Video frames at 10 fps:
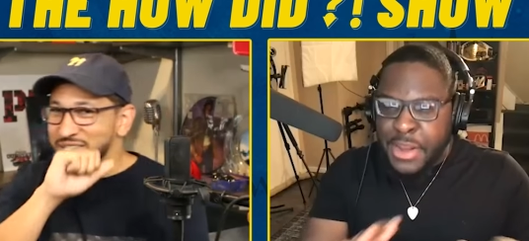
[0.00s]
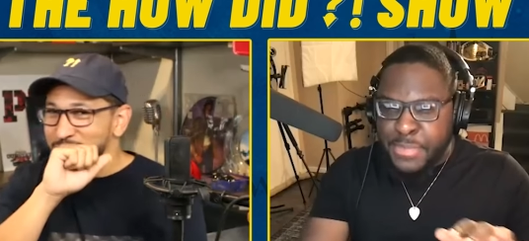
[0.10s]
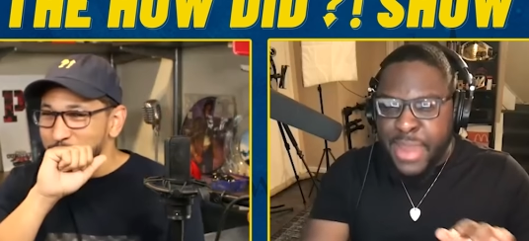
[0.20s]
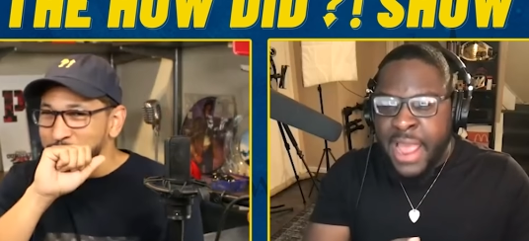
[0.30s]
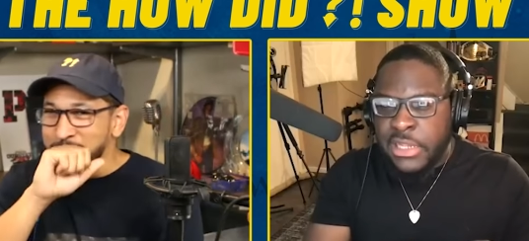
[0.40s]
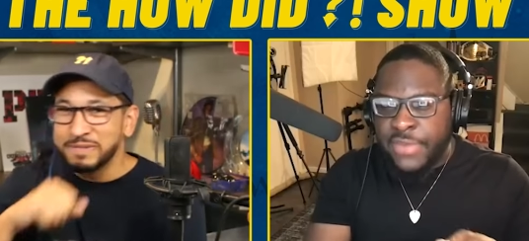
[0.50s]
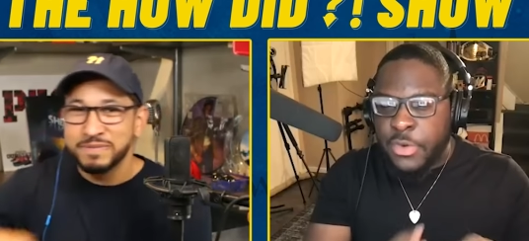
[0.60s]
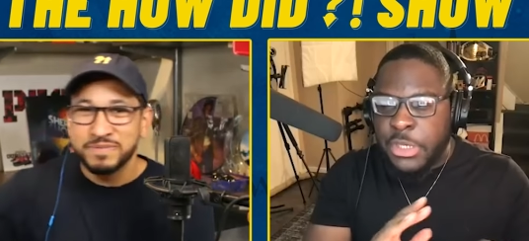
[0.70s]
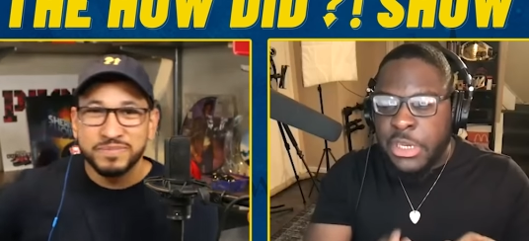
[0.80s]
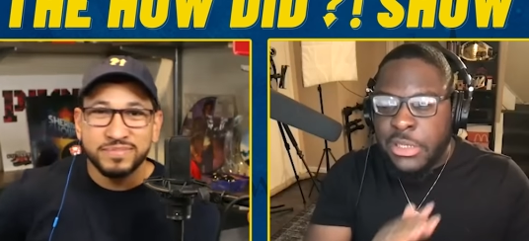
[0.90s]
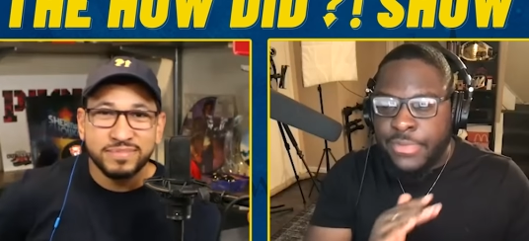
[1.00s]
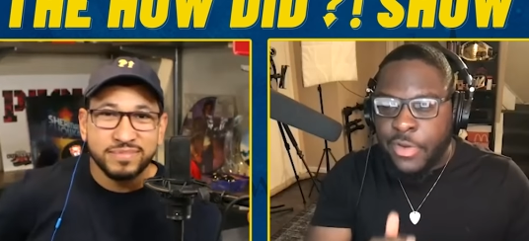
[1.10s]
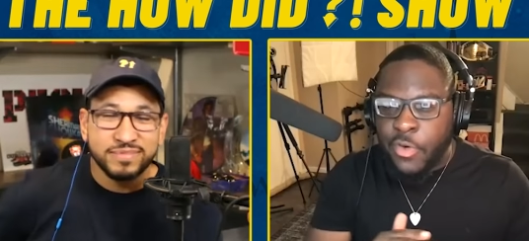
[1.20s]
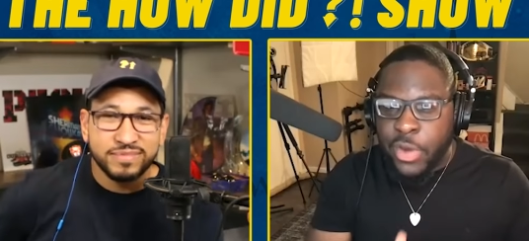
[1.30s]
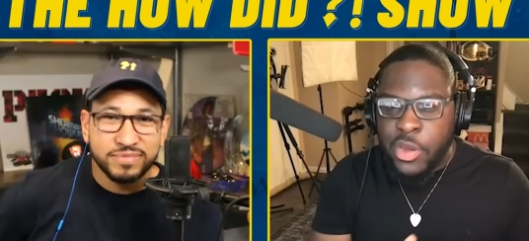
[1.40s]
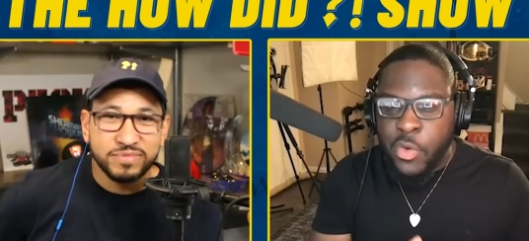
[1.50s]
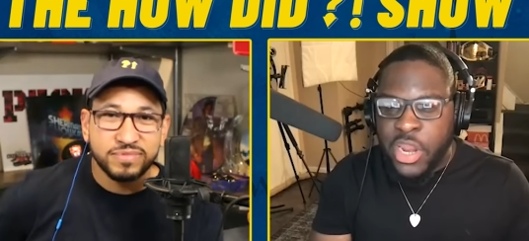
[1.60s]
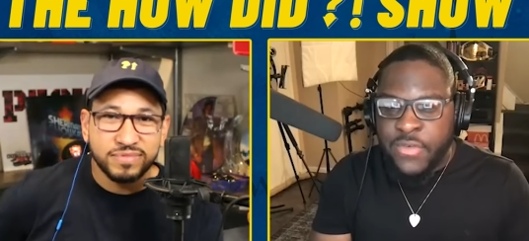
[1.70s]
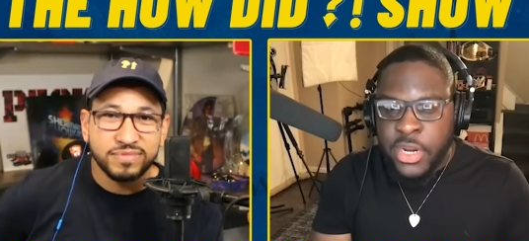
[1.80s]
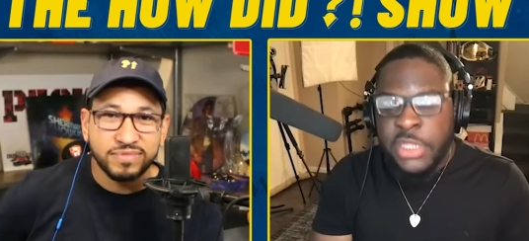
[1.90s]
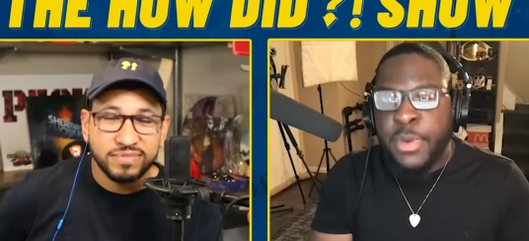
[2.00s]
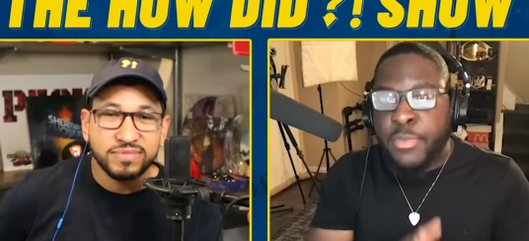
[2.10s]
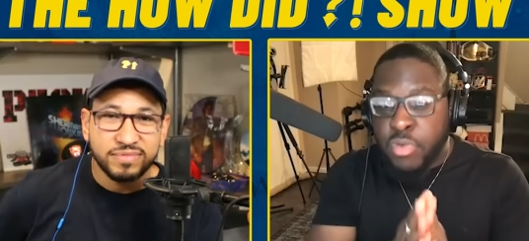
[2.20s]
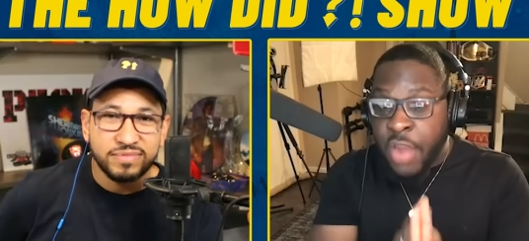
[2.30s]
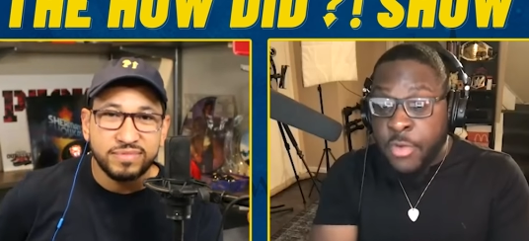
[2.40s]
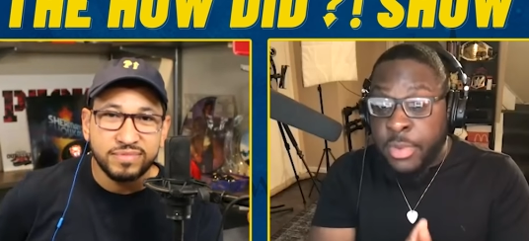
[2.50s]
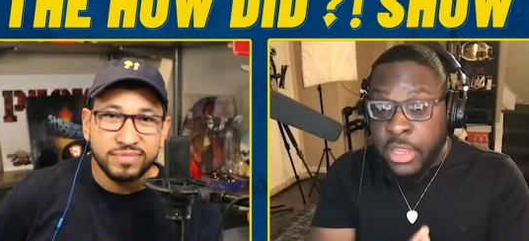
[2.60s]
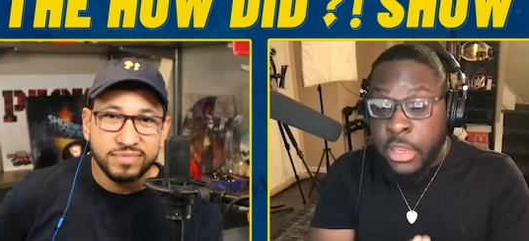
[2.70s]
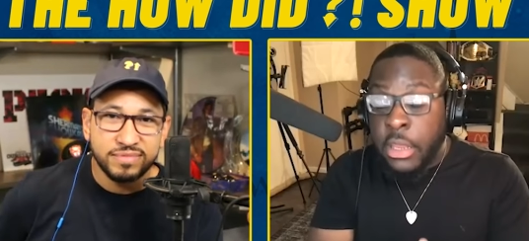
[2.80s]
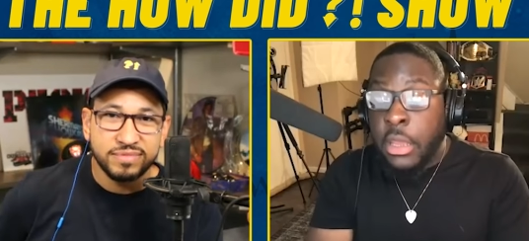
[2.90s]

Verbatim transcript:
Speaker 1: a pass if you just need something quick or whatever it is, but preferably